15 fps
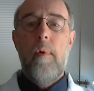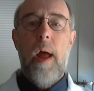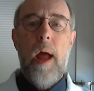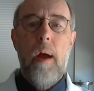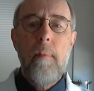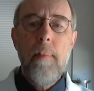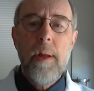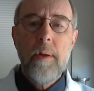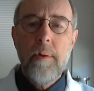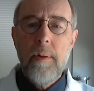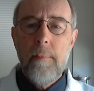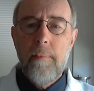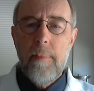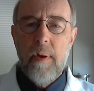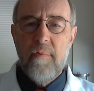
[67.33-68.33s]
how am I going
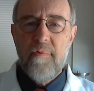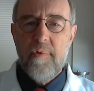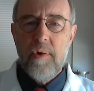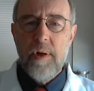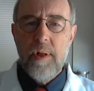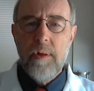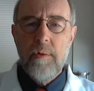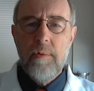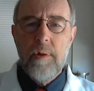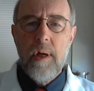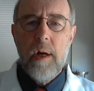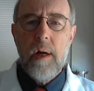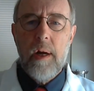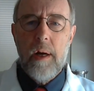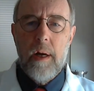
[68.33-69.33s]
to afford a new
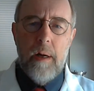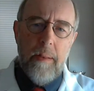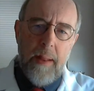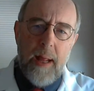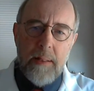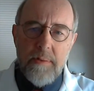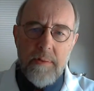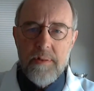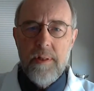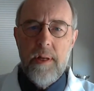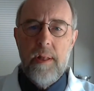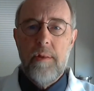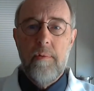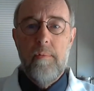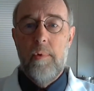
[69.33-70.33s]
car? That's
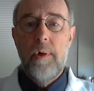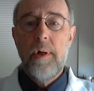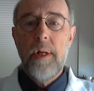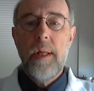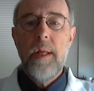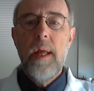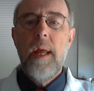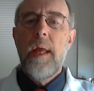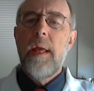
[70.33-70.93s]
another worry.